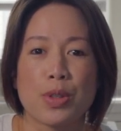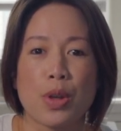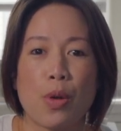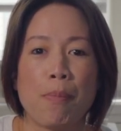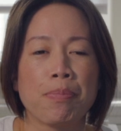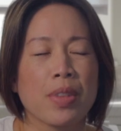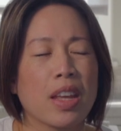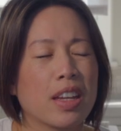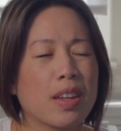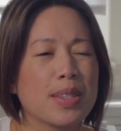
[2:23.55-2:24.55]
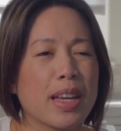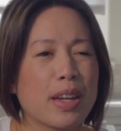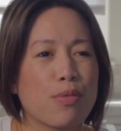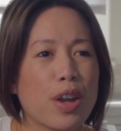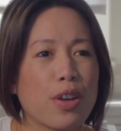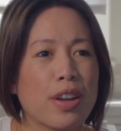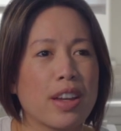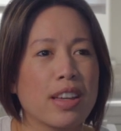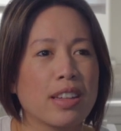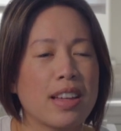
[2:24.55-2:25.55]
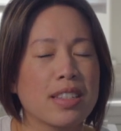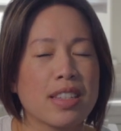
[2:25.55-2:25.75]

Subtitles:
So it gives like it lends